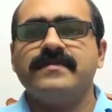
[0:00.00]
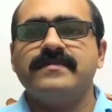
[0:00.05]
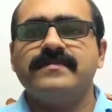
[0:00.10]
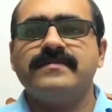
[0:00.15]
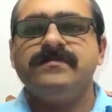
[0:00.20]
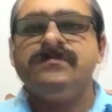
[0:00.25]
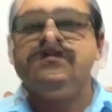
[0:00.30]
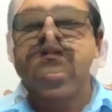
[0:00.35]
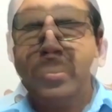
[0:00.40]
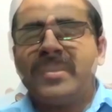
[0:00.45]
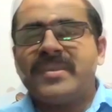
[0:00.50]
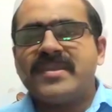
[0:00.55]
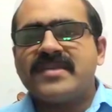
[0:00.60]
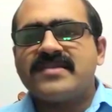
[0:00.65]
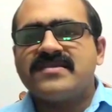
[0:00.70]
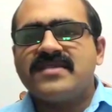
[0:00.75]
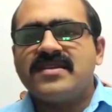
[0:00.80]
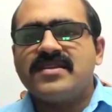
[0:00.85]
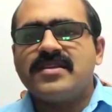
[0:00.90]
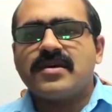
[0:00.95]
Now let us
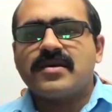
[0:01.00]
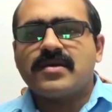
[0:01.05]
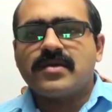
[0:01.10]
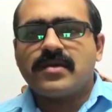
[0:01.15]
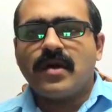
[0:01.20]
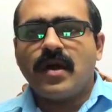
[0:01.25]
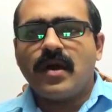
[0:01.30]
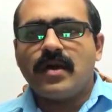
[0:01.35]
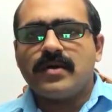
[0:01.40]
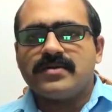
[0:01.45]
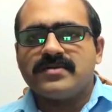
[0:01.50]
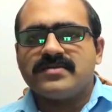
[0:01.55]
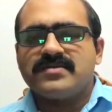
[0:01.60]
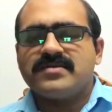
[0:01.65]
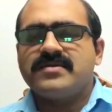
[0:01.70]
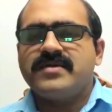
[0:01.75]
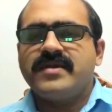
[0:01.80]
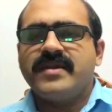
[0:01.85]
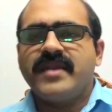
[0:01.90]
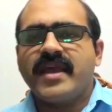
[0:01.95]
see the cons,
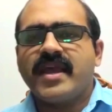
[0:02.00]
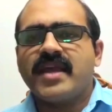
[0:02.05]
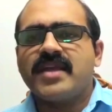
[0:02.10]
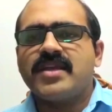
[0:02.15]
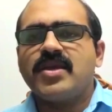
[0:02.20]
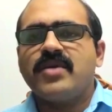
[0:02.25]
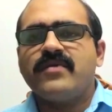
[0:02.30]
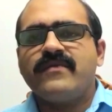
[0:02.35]
the negative